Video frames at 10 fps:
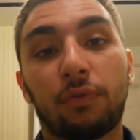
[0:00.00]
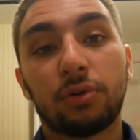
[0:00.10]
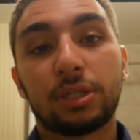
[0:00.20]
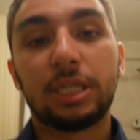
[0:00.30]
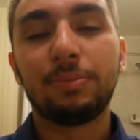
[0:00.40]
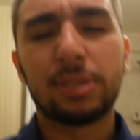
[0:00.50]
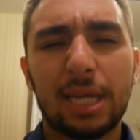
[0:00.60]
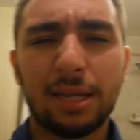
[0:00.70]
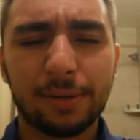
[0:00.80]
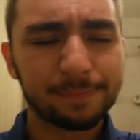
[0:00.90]
for a
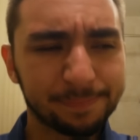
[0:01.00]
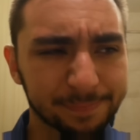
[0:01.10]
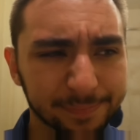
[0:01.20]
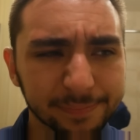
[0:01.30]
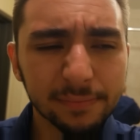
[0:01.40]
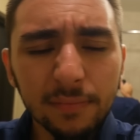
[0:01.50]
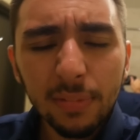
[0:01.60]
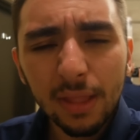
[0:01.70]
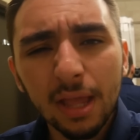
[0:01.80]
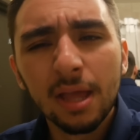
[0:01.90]
keepsake.
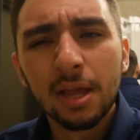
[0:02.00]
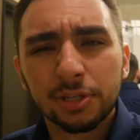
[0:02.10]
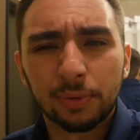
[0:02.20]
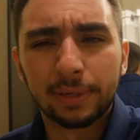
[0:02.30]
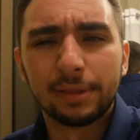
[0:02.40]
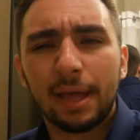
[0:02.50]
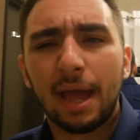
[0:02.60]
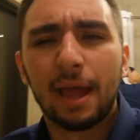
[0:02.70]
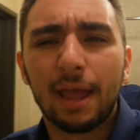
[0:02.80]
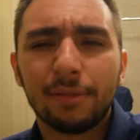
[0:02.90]
So I did
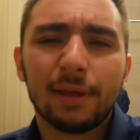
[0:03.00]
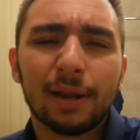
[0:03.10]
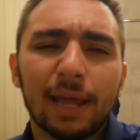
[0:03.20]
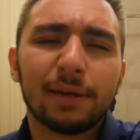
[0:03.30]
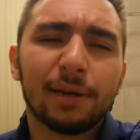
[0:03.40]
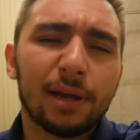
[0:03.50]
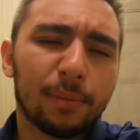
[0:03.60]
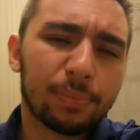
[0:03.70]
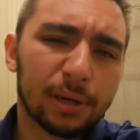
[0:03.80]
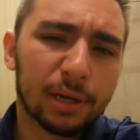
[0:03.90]
that, and then I ended
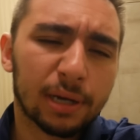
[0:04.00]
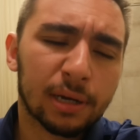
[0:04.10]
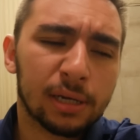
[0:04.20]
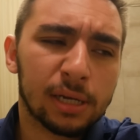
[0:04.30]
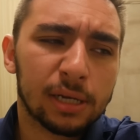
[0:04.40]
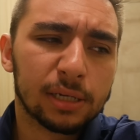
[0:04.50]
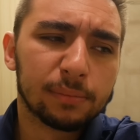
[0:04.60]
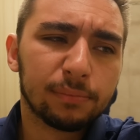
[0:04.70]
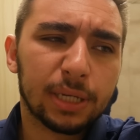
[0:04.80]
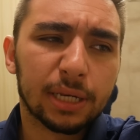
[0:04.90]
up
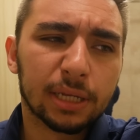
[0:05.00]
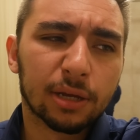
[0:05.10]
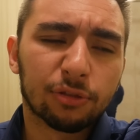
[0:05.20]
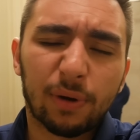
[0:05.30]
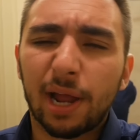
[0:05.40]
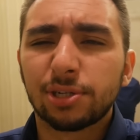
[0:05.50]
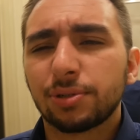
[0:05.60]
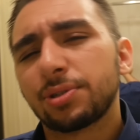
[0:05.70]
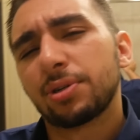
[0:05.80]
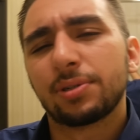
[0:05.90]
getting a
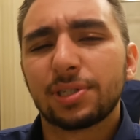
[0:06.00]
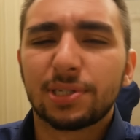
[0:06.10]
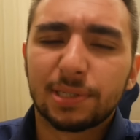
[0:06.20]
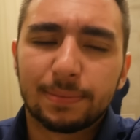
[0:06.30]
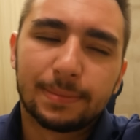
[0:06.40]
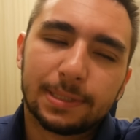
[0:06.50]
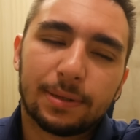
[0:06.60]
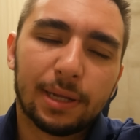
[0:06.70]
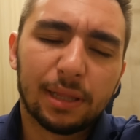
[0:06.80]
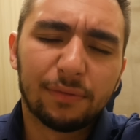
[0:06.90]
Thrasher shirt just because
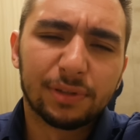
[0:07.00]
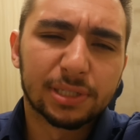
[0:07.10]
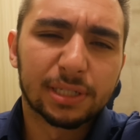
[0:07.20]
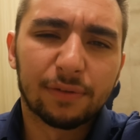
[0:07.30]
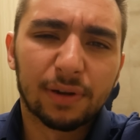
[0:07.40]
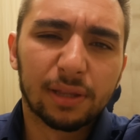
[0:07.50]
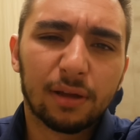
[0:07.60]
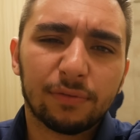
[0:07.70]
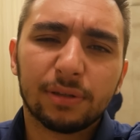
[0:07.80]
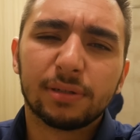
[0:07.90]
I love this stuff. I
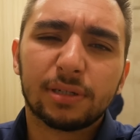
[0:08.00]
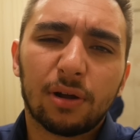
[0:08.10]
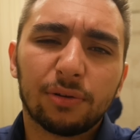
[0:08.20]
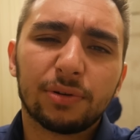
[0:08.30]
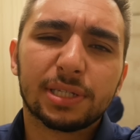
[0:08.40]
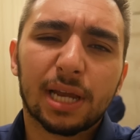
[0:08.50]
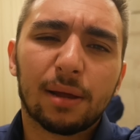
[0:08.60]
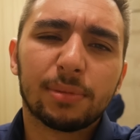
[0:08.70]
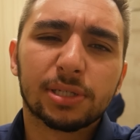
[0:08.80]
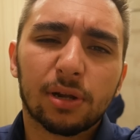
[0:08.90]
love the Call of Duty
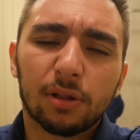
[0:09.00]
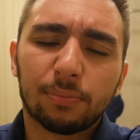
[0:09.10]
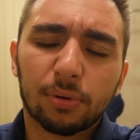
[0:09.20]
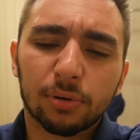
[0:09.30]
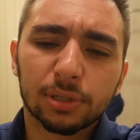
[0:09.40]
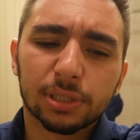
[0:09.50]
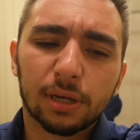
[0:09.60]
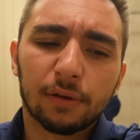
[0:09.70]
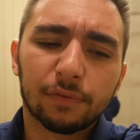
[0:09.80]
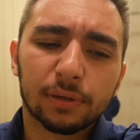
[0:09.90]
Zombies and all the perk
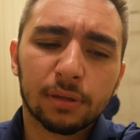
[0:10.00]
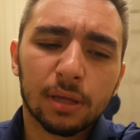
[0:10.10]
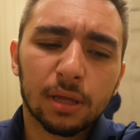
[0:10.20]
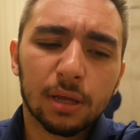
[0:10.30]
stuff, and